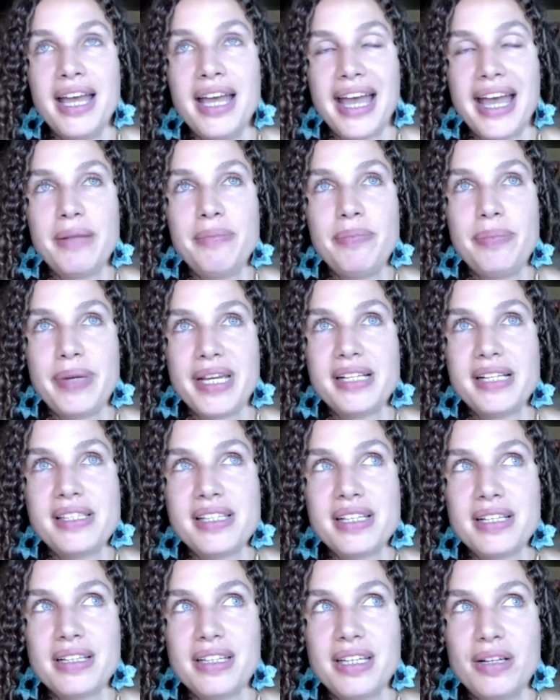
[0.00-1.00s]
And
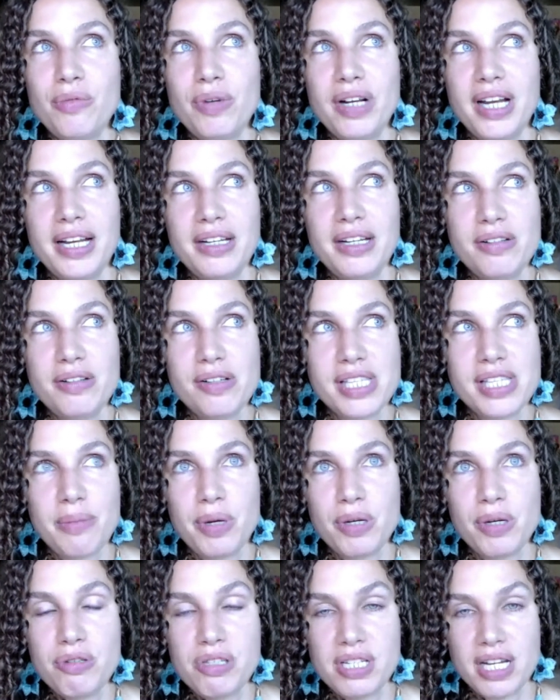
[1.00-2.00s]
basically, what I do is I
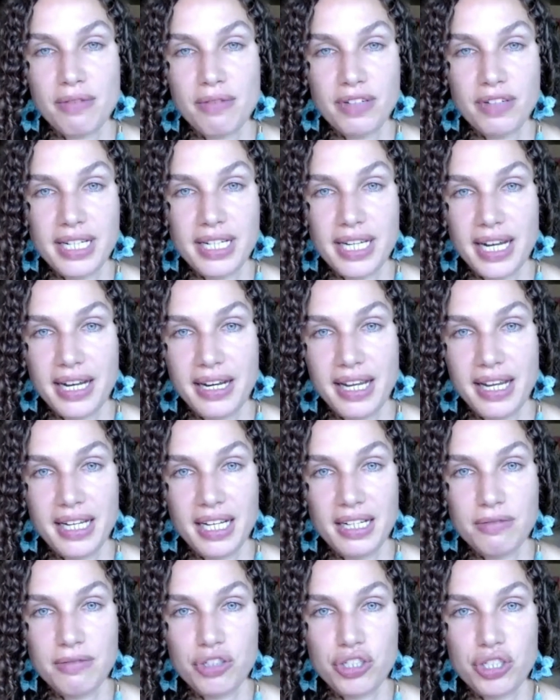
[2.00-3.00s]
post every day and I
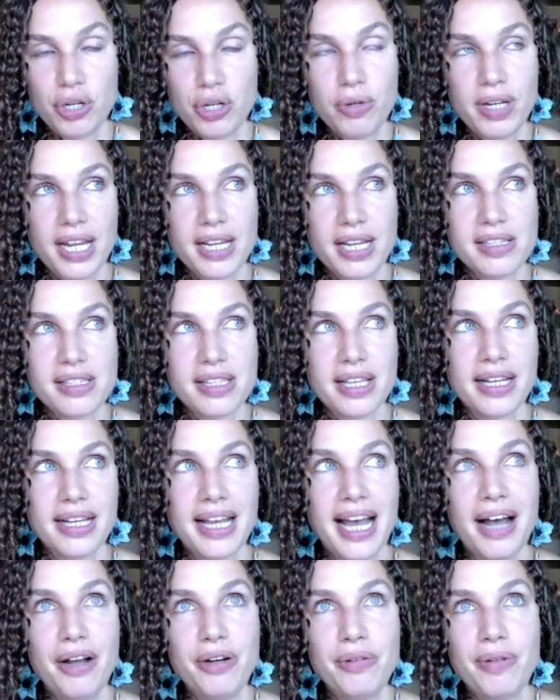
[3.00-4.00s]
kind of showcase, like,
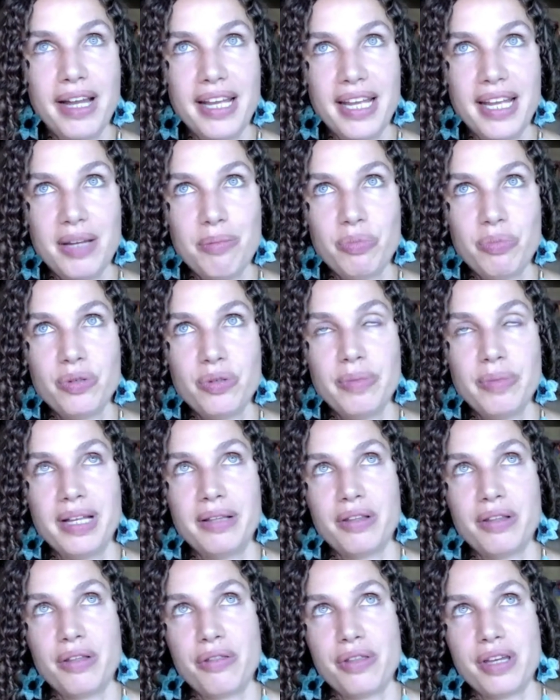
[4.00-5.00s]
how do I
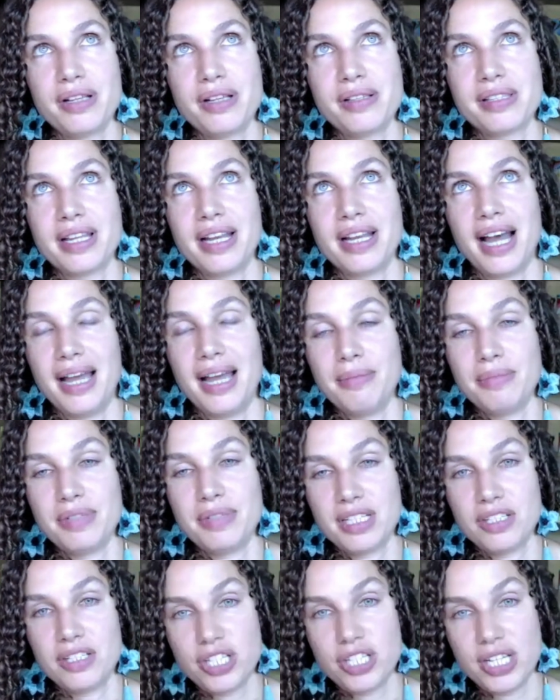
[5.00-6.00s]
implement the things that I'm
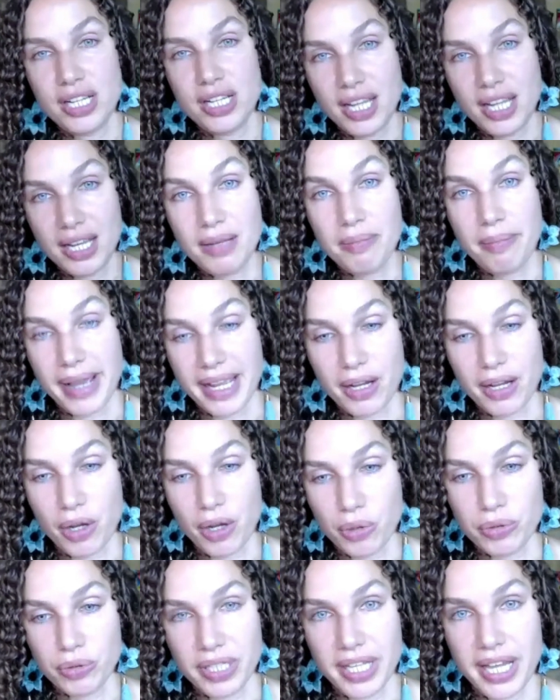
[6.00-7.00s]
teaching in my
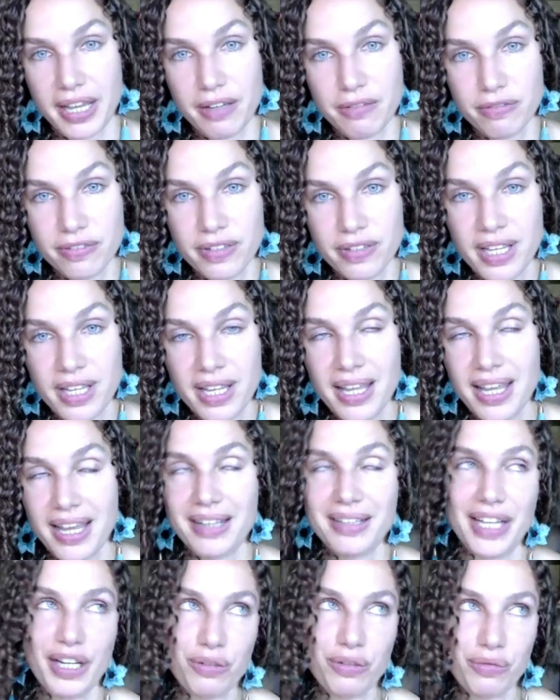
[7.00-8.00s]
own life?
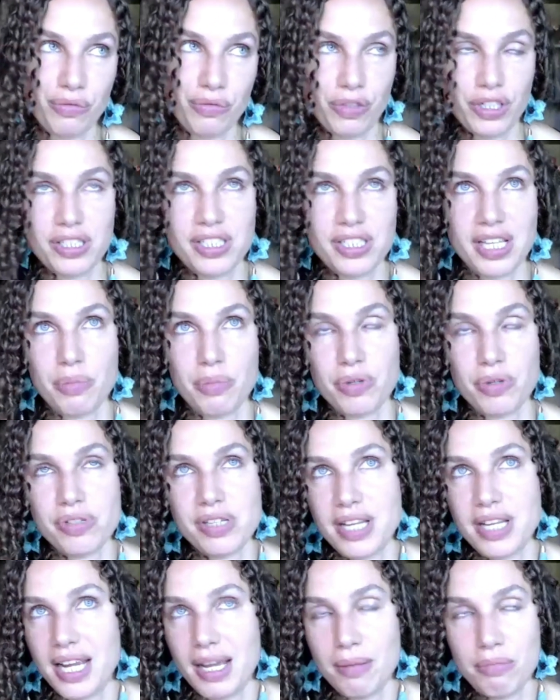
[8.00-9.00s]
And, like, for example,
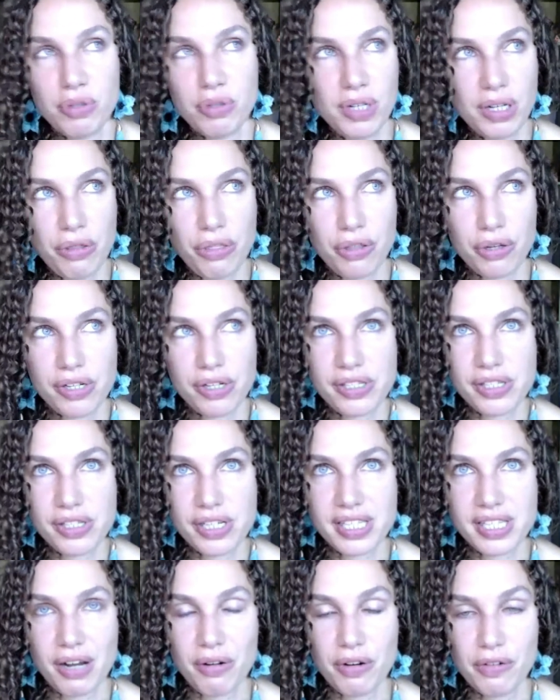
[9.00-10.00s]
today I'm doing a
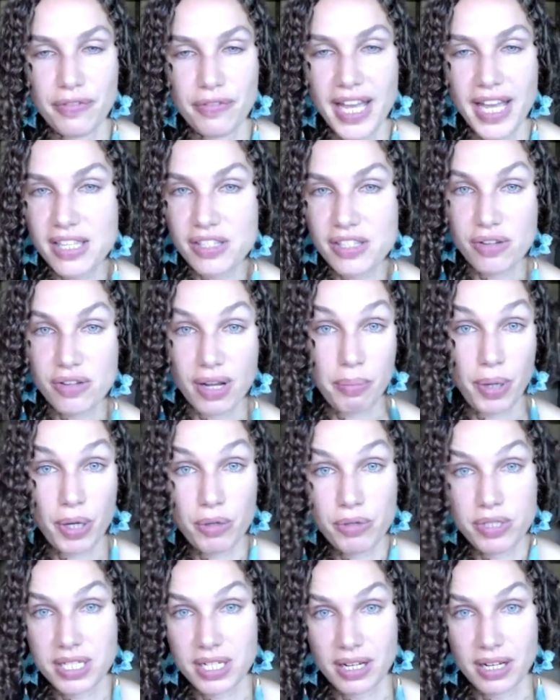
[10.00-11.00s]
36-hour fast. So I'm
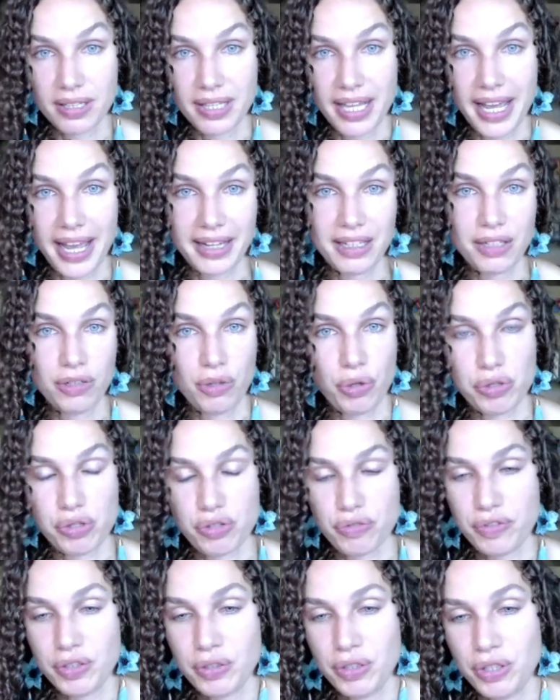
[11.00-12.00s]
posting on that. There's
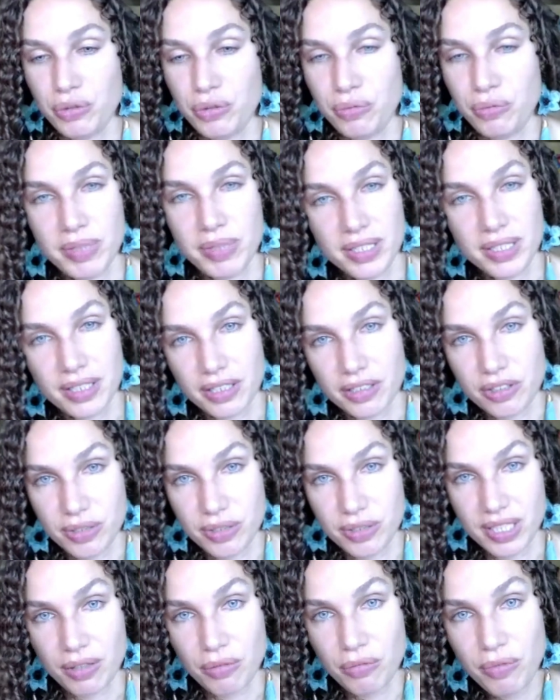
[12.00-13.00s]
a few other women that are
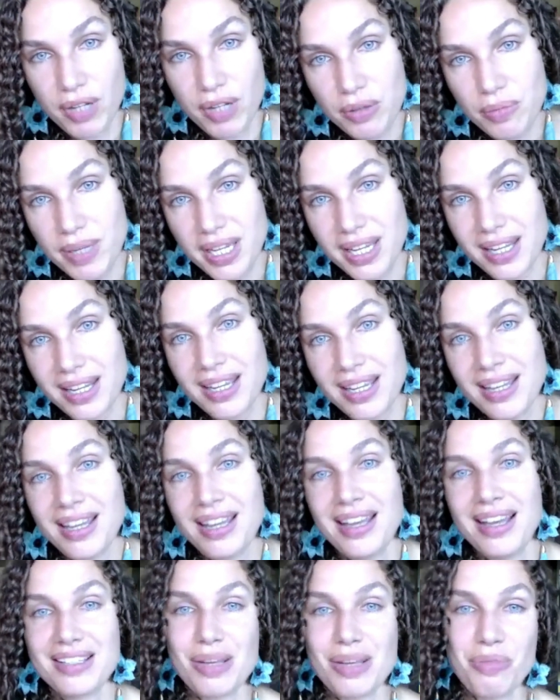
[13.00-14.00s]
doing it with me.
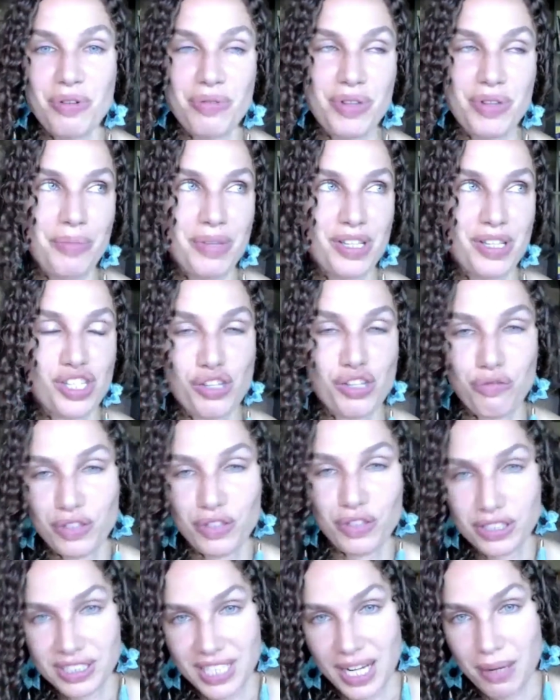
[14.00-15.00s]
Some of them, it's the
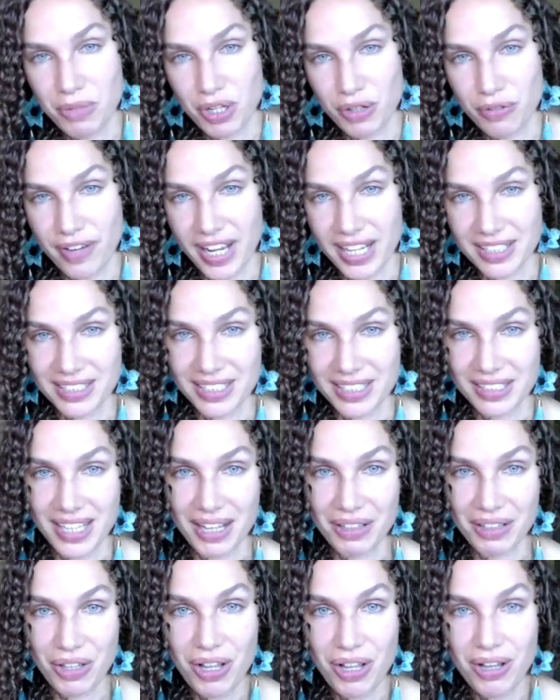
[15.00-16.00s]
first time they're fasting
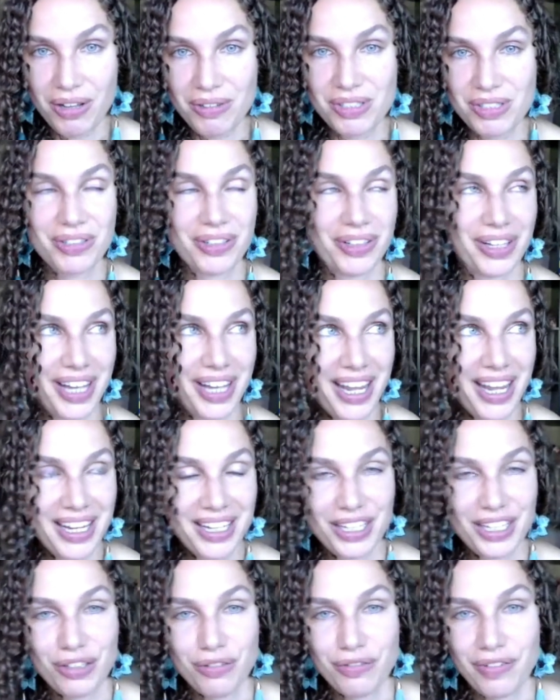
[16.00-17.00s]
that long. So they're like, hey,
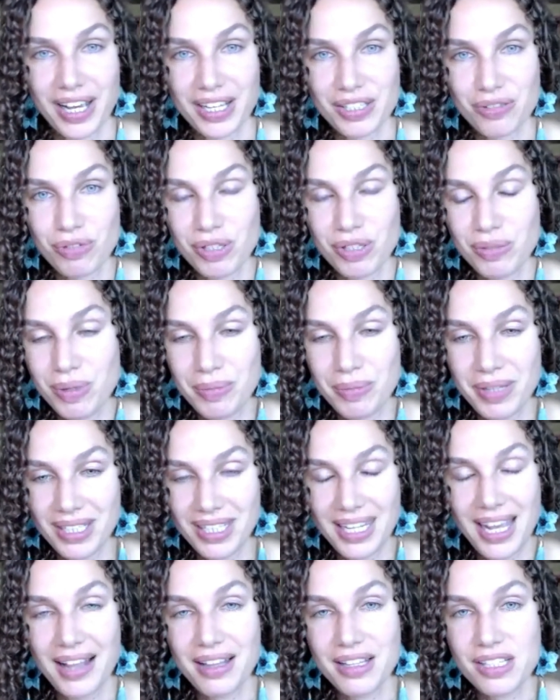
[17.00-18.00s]
can you fast with me? I'm like,
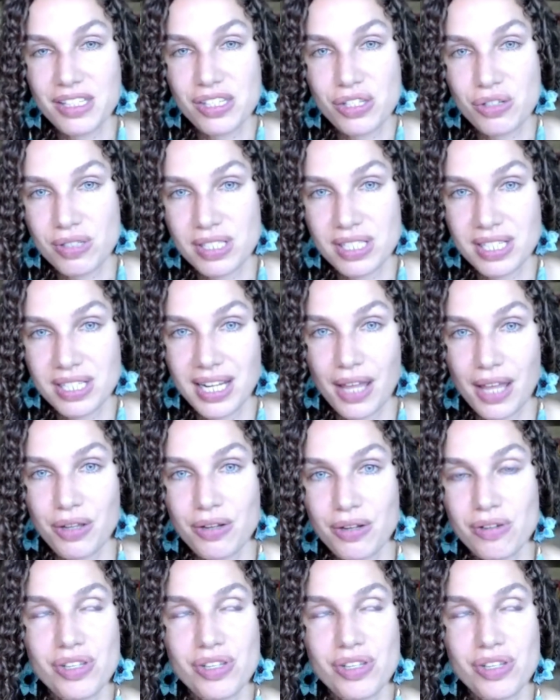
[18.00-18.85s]
yeah, let's do it together.